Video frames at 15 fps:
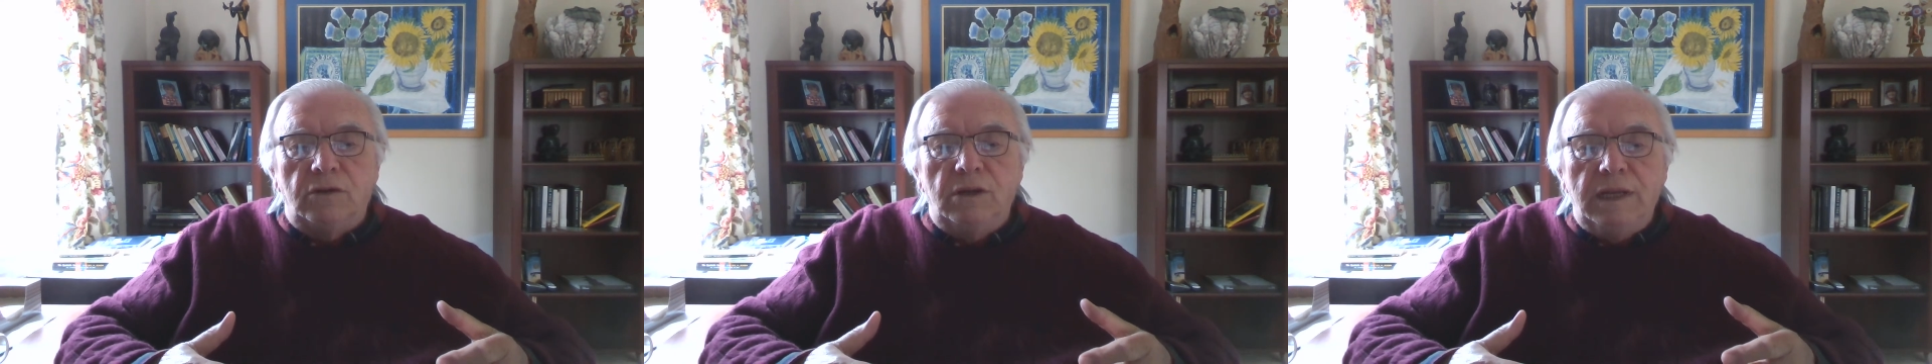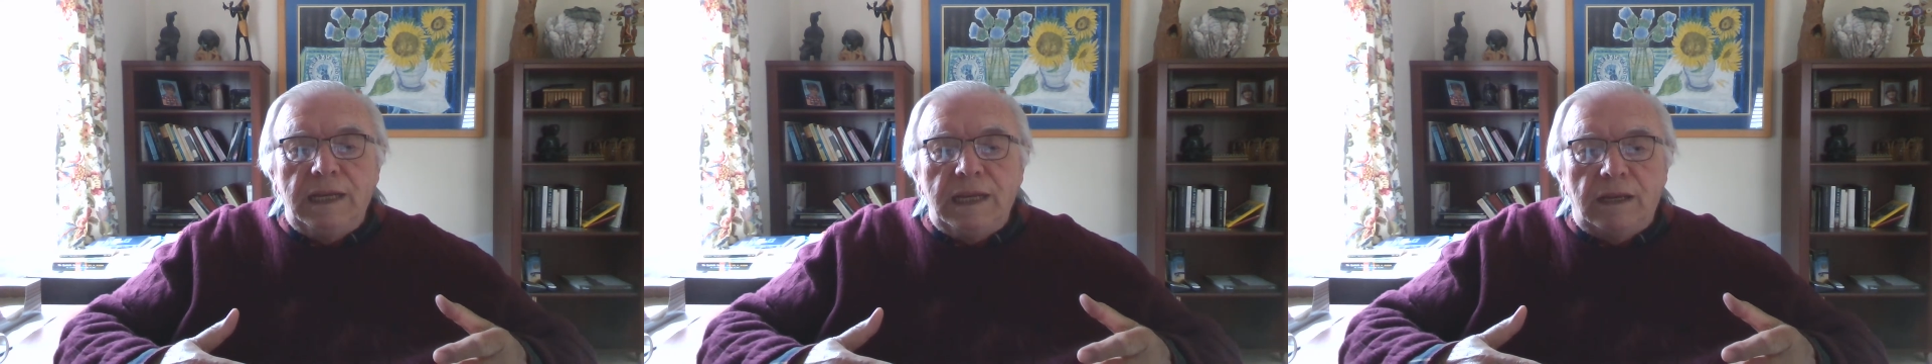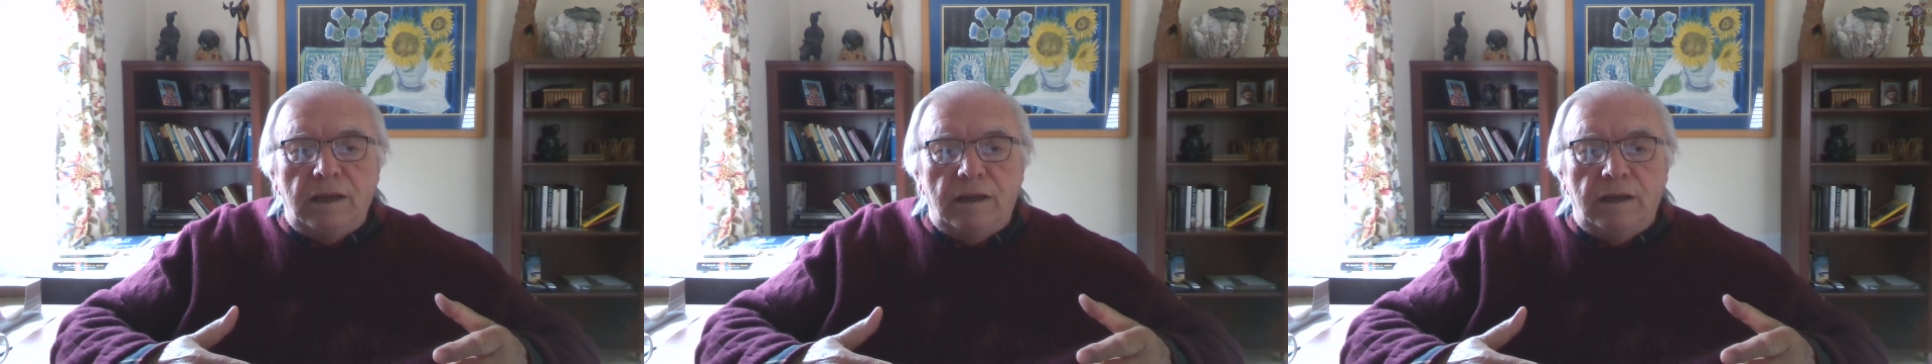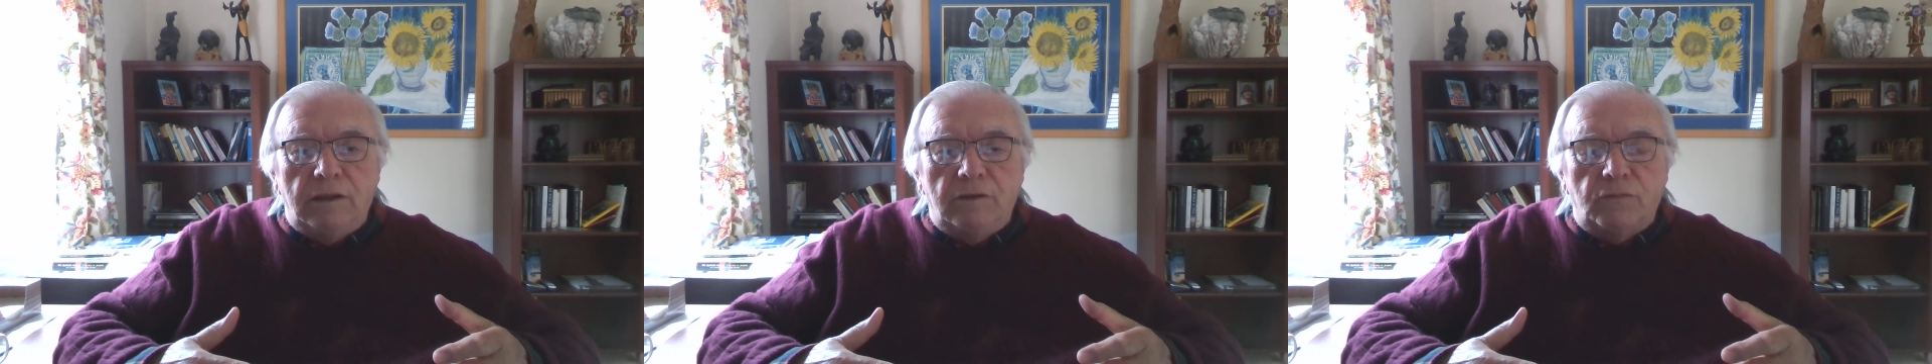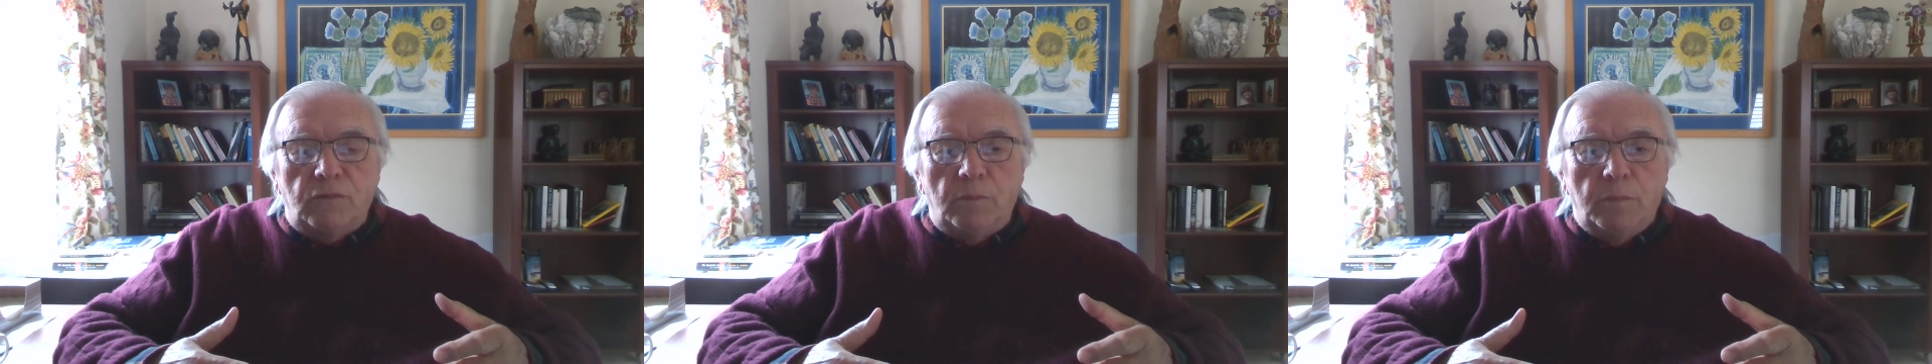needed
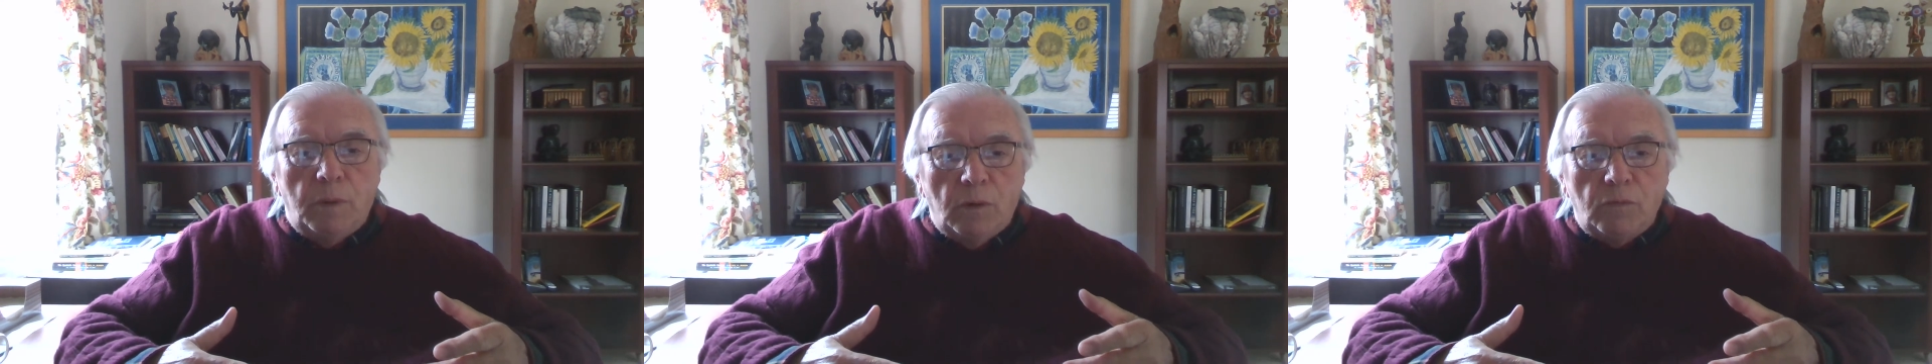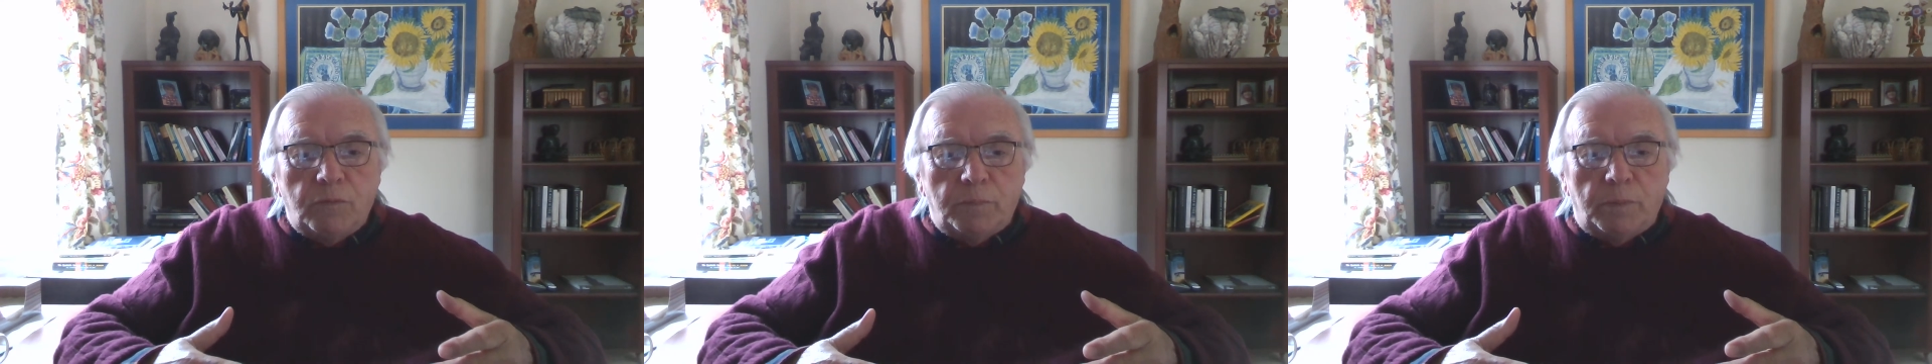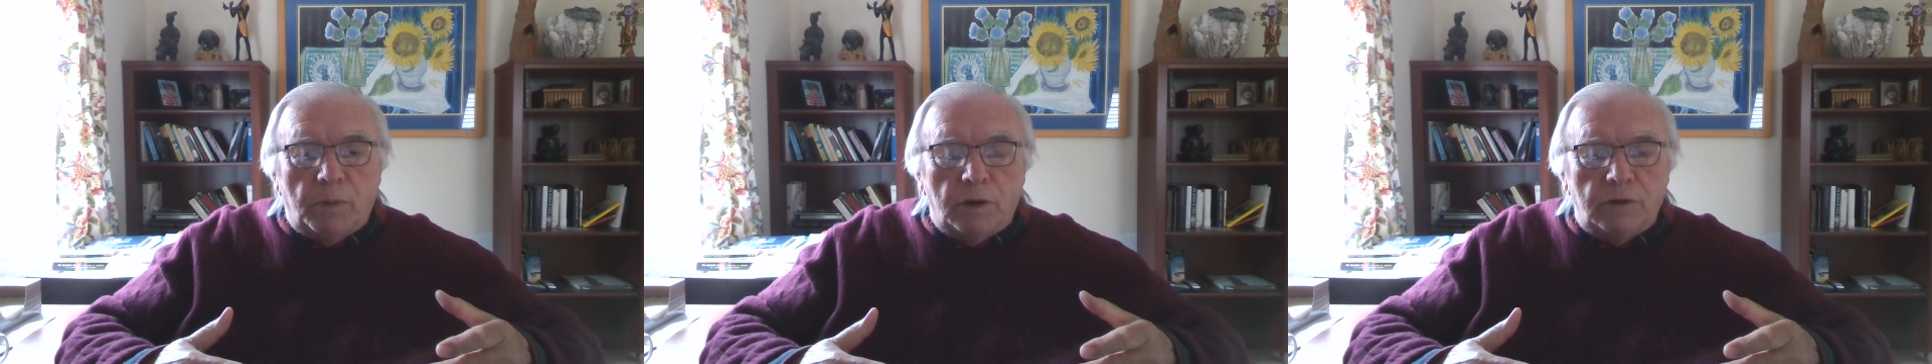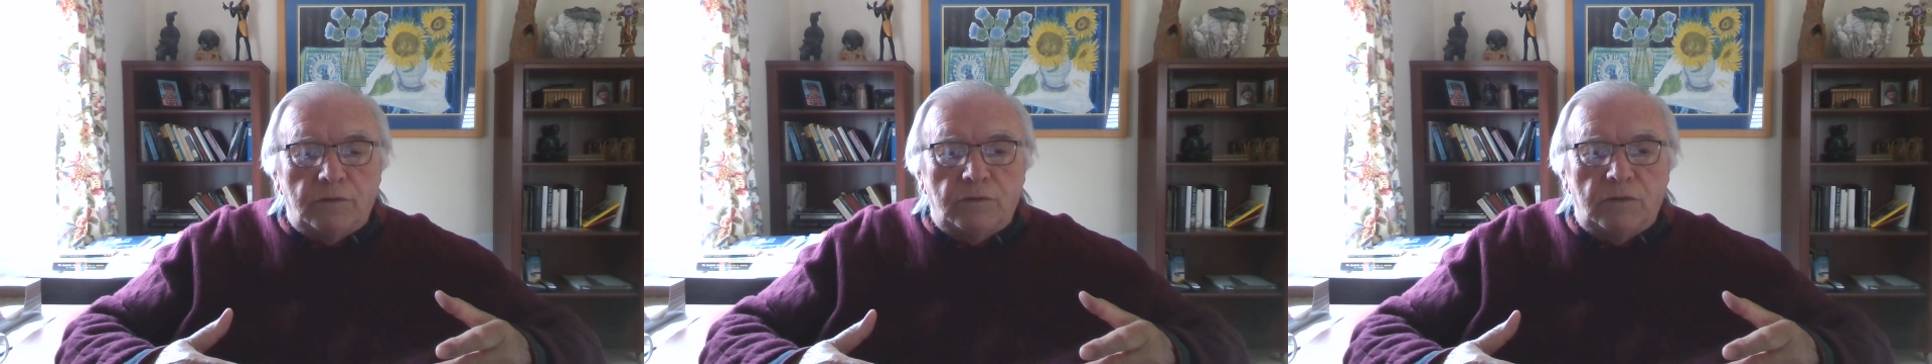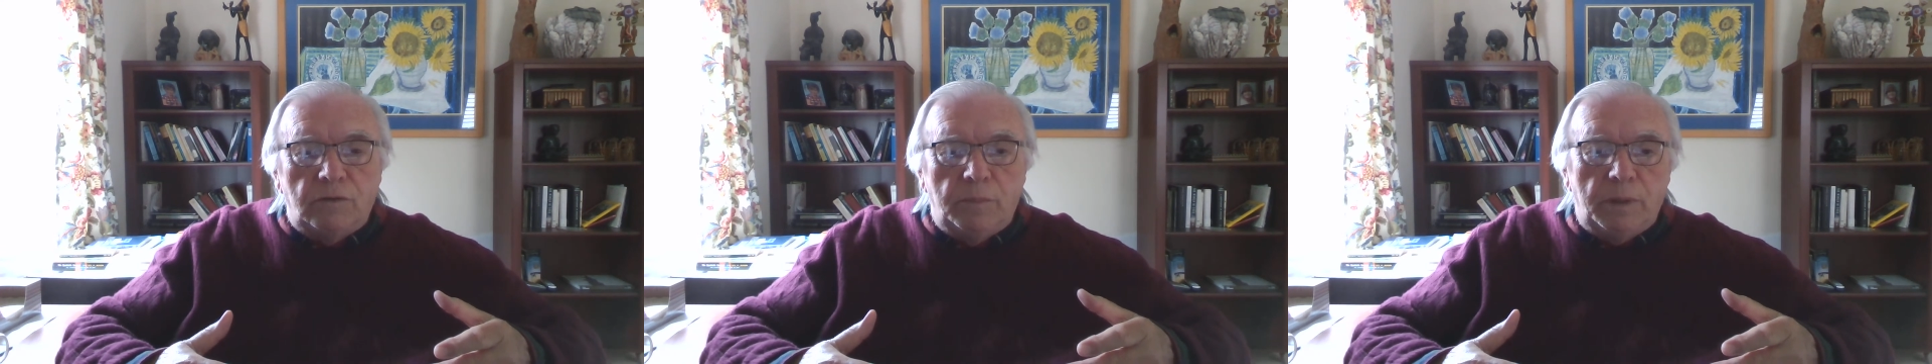is for both
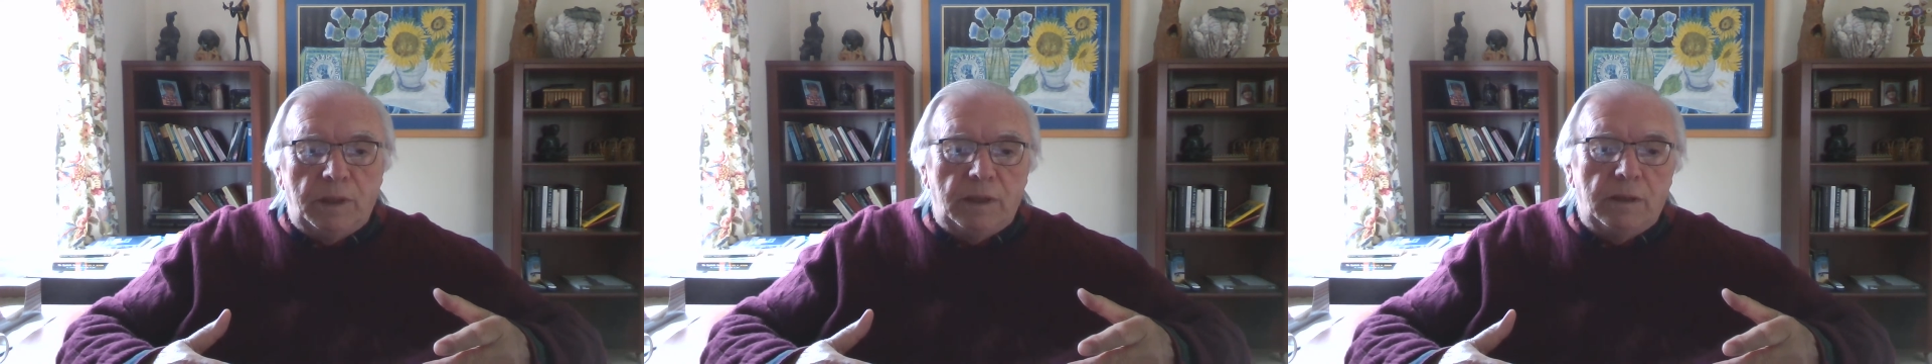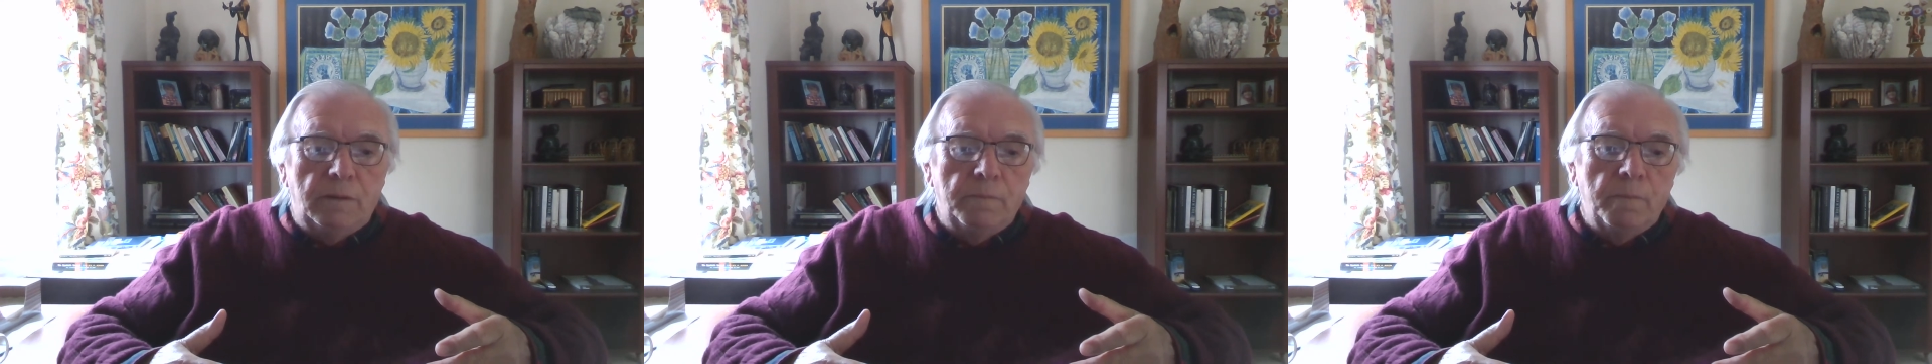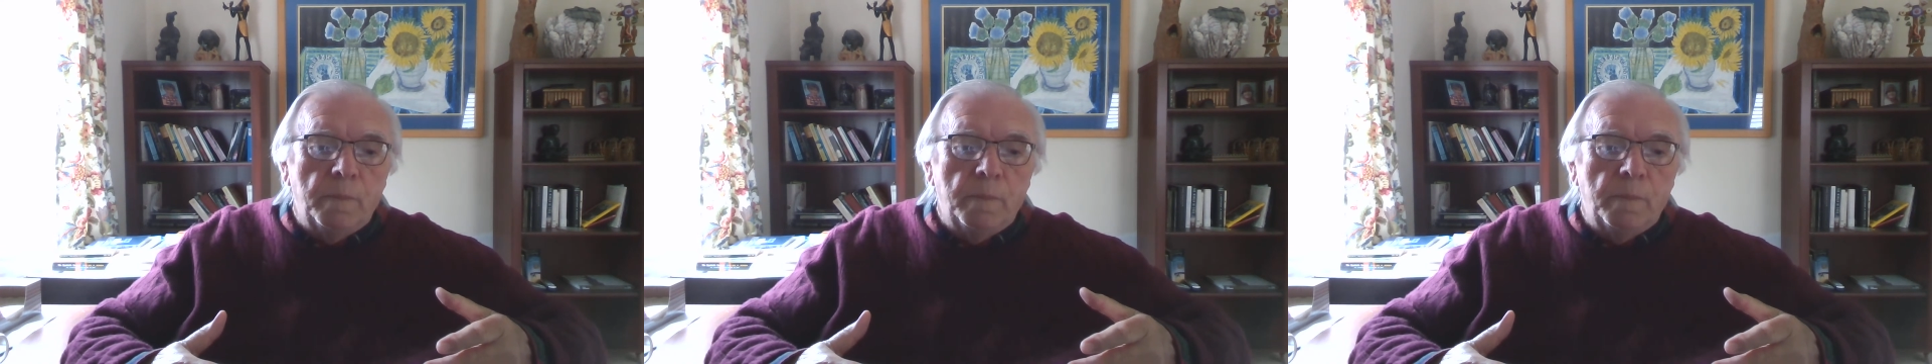parts to be